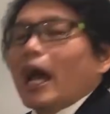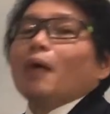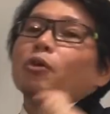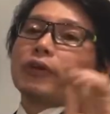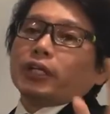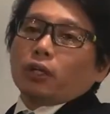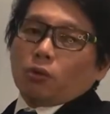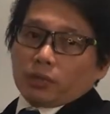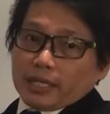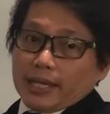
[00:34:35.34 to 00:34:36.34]
I'm already
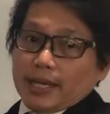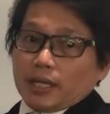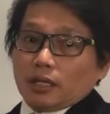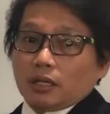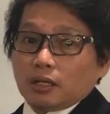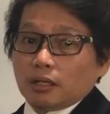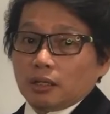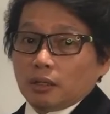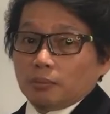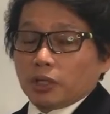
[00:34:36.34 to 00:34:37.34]
okay.
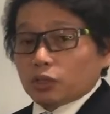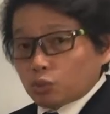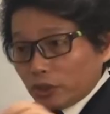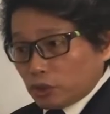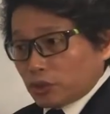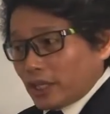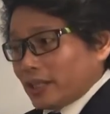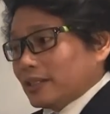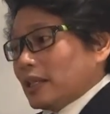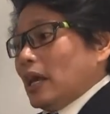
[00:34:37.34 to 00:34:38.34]
Because once you
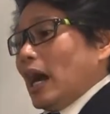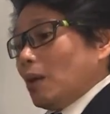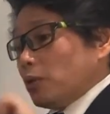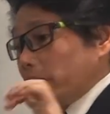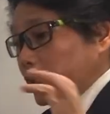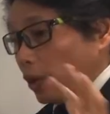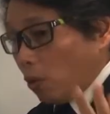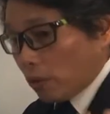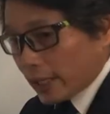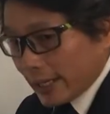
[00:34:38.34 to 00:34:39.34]
said, I'm already
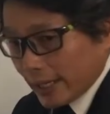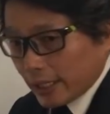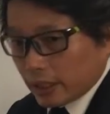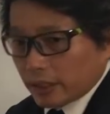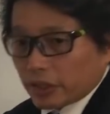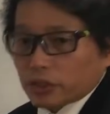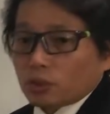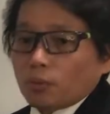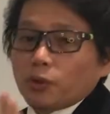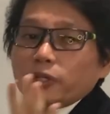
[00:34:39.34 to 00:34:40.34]
okay, there's
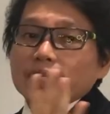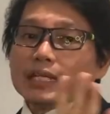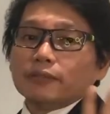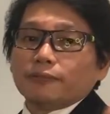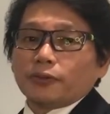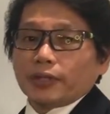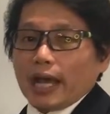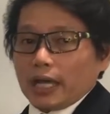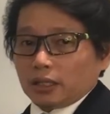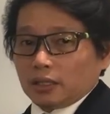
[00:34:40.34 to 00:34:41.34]
no more need for
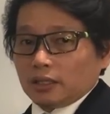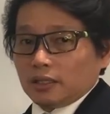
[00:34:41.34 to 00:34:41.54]
that.